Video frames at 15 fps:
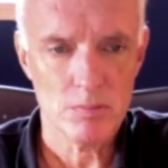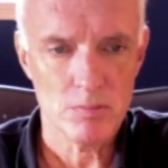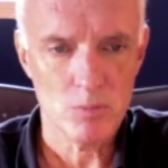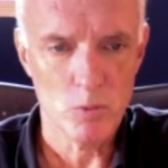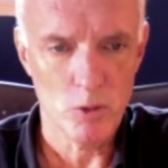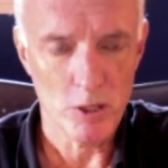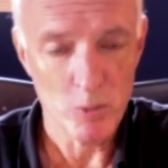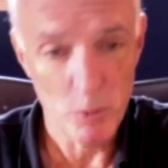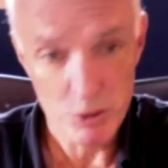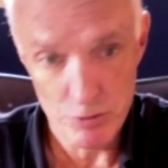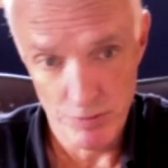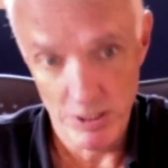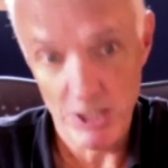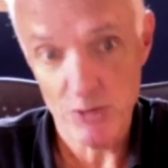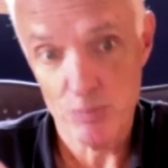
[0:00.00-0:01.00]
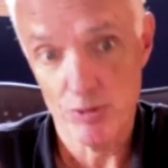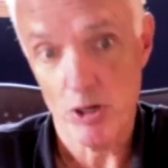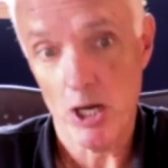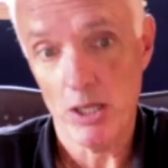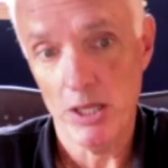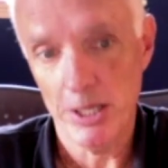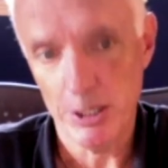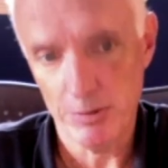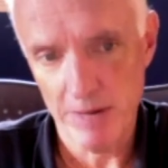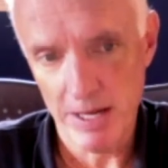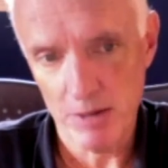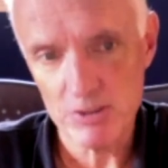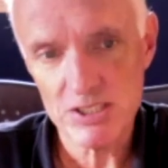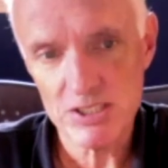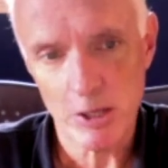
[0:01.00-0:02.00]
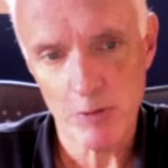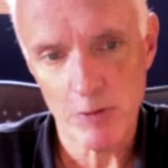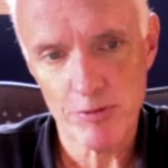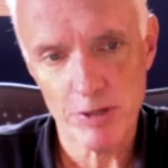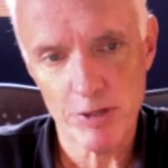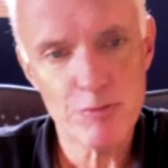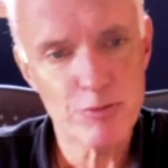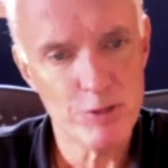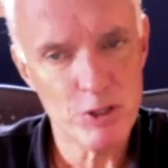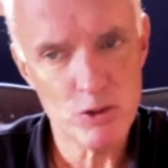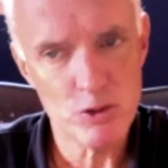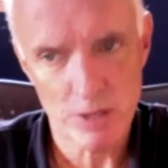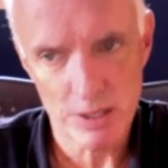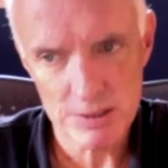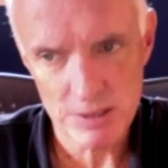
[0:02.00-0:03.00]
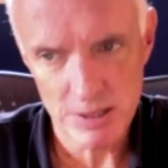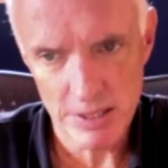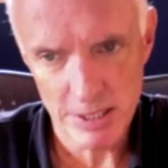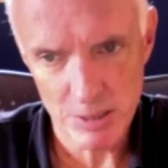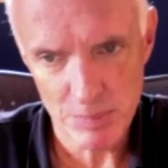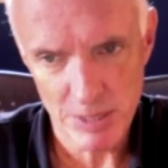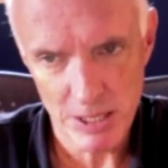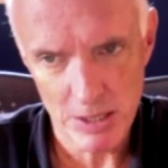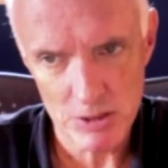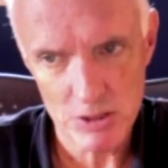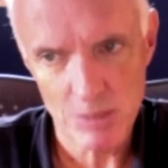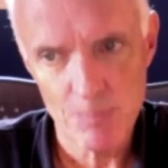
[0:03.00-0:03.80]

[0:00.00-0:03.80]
work, which really is broadly around cell-free, freeze-dried synthetic biology.